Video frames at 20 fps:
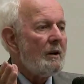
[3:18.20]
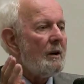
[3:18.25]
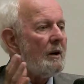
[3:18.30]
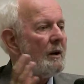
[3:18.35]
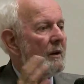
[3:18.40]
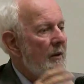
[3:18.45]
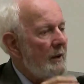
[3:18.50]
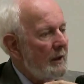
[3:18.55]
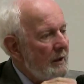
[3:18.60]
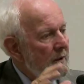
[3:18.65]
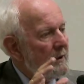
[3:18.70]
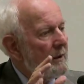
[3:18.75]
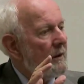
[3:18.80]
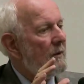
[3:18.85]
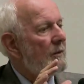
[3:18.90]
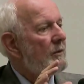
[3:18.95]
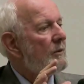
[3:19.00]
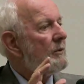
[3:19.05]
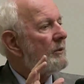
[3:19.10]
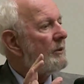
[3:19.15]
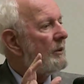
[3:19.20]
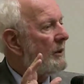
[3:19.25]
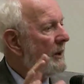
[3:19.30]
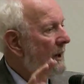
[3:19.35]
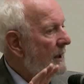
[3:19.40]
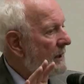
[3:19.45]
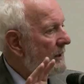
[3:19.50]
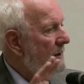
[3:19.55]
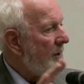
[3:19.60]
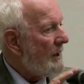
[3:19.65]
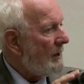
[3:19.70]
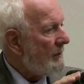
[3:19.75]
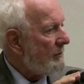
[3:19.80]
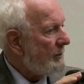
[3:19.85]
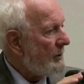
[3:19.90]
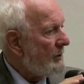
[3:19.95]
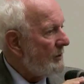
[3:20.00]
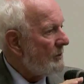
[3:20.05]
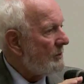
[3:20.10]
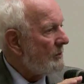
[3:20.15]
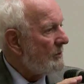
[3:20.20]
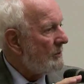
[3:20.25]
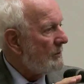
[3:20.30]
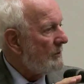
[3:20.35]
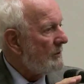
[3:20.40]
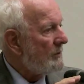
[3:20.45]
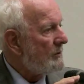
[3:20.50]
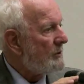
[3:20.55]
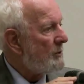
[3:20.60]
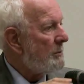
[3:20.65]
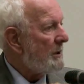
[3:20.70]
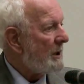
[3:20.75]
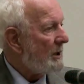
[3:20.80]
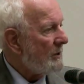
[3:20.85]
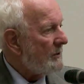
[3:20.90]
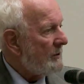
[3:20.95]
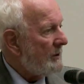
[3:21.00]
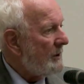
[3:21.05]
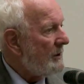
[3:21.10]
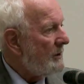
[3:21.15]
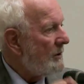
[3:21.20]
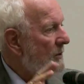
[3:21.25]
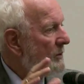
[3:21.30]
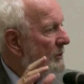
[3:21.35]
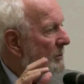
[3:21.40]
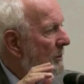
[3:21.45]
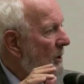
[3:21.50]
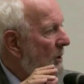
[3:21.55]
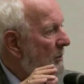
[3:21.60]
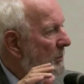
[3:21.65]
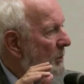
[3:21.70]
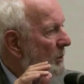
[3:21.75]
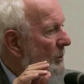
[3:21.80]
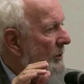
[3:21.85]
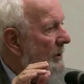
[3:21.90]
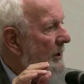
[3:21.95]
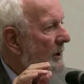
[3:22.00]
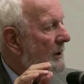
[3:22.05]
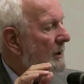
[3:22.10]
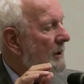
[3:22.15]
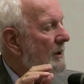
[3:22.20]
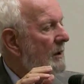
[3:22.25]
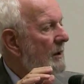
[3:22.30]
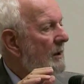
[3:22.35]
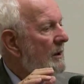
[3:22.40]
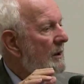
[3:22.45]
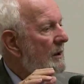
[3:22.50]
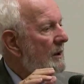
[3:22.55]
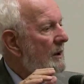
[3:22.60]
And then, today in the afternoon, to be continued tomorrow morning,